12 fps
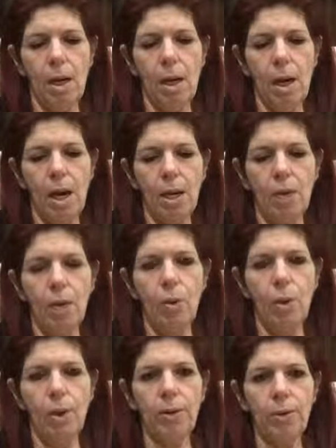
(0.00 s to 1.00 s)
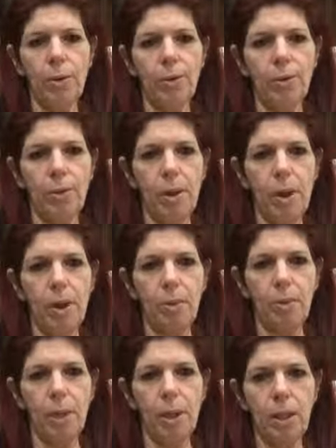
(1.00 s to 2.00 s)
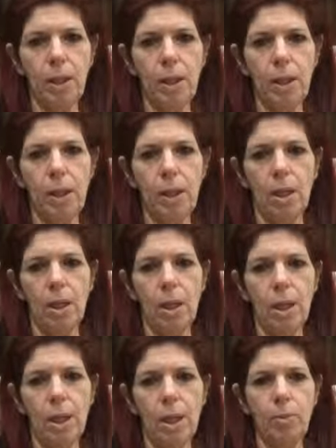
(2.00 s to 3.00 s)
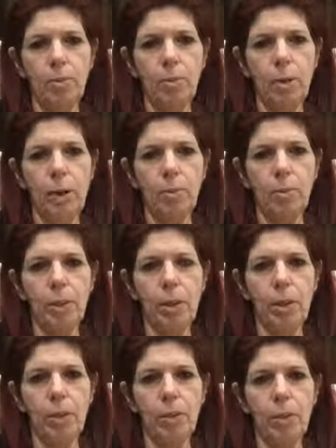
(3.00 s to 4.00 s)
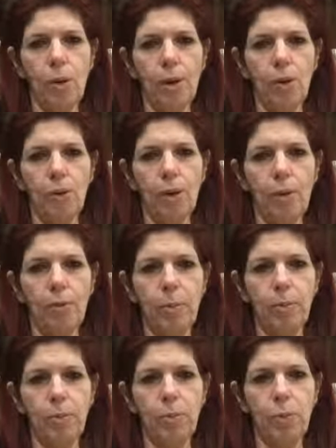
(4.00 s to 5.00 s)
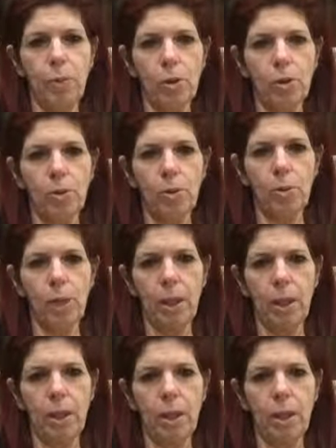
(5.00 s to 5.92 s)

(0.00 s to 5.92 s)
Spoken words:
I know Water of Life's behind me. God keeps bringing me Water of Life people to work for me.